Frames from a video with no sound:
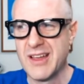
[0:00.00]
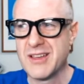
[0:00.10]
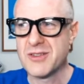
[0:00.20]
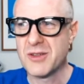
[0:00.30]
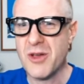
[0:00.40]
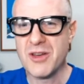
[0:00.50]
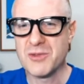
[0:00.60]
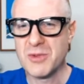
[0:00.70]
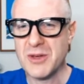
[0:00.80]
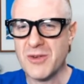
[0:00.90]
So long
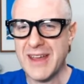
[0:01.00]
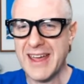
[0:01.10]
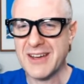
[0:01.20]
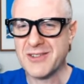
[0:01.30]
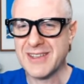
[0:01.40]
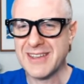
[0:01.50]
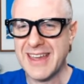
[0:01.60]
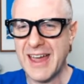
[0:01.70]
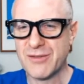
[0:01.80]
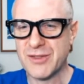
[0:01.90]
as we don't actually
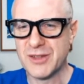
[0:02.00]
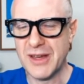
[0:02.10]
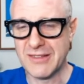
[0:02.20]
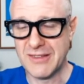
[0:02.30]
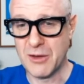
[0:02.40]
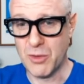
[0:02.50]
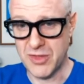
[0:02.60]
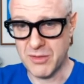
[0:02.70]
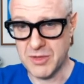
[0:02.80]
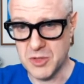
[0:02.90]
have to, like, deal
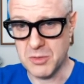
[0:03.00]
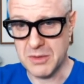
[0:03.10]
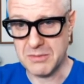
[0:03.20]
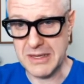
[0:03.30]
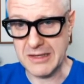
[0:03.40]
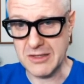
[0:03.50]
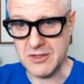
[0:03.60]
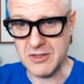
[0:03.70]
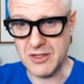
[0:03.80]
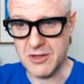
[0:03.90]
with them as human
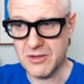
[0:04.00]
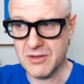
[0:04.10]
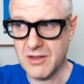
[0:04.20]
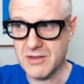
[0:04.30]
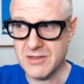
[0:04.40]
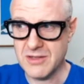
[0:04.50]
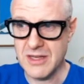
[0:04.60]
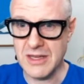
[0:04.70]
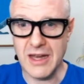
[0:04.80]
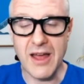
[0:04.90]
beings. You know, there's this
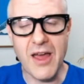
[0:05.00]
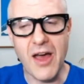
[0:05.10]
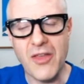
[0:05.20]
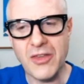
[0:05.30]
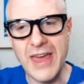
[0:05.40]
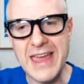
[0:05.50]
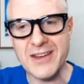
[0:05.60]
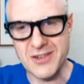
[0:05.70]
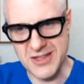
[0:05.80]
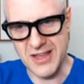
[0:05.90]
thing, and I think they
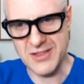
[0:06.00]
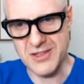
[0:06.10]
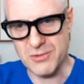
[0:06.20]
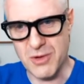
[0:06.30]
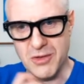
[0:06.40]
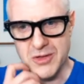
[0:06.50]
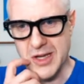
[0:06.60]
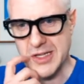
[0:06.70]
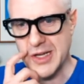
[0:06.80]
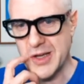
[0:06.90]
understand this as well, this
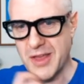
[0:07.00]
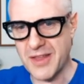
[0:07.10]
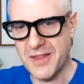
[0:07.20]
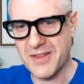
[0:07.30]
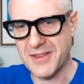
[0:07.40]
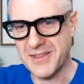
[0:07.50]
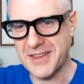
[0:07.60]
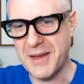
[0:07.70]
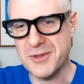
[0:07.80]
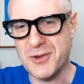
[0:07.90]
idea
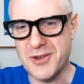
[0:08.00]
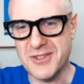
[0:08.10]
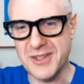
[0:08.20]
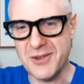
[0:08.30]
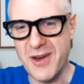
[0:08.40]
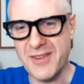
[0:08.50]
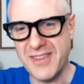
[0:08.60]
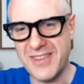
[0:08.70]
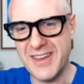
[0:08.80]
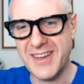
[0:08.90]
that comes across in The Crown,
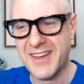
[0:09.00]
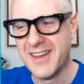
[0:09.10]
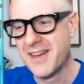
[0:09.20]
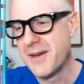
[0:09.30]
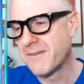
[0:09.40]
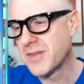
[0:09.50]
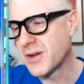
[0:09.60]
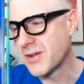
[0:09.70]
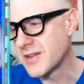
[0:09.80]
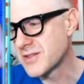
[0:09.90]
that they, you
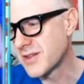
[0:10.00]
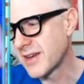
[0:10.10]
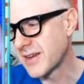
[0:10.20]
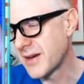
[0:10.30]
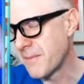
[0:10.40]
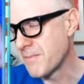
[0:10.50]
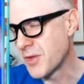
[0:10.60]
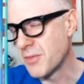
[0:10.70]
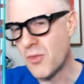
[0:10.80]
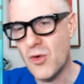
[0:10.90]
know, it's like
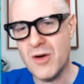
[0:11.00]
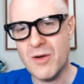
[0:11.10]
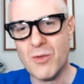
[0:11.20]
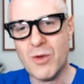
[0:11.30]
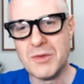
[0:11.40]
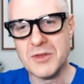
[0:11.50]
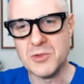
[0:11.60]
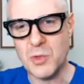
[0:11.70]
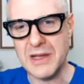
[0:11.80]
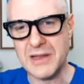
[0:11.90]
the more
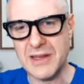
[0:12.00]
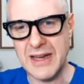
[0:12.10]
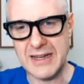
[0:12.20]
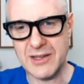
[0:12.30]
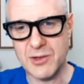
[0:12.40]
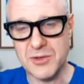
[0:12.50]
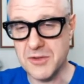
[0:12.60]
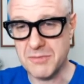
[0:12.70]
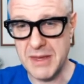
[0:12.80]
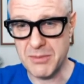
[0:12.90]
Women's Weekly articles
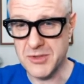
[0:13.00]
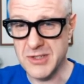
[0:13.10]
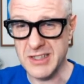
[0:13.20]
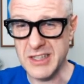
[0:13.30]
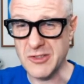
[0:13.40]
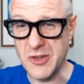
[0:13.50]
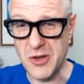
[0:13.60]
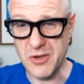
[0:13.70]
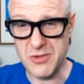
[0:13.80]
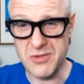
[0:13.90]
of people sucking
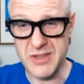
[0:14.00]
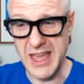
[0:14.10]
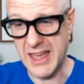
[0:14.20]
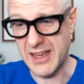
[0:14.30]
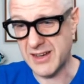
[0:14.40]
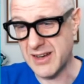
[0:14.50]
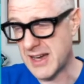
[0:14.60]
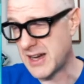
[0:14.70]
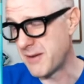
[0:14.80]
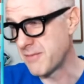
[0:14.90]
toes and,
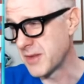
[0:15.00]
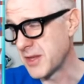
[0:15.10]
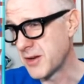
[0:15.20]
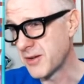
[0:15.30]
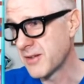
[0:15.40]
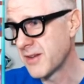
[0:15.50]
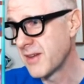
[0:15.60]
you know,